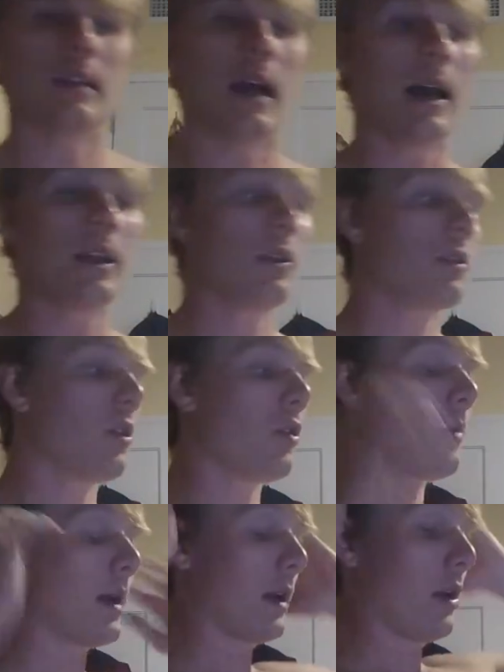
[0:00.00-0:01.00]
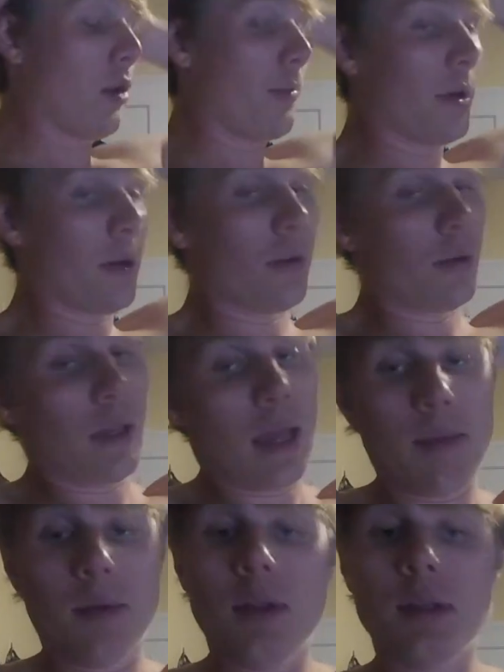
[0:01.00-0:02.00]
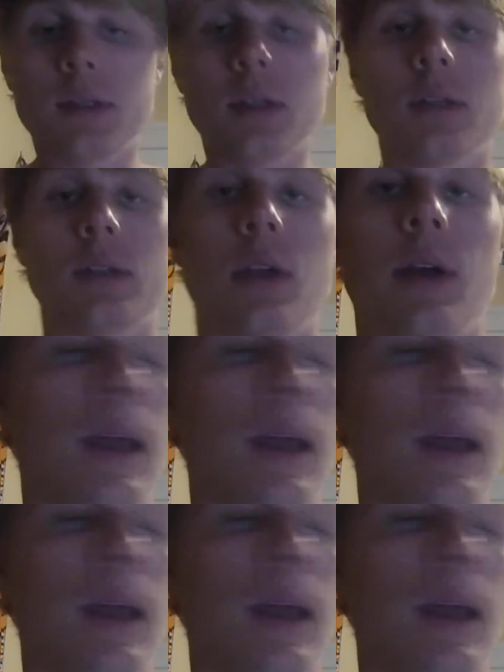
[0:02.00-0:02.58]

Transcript: I don't know where my GoPro cable is, so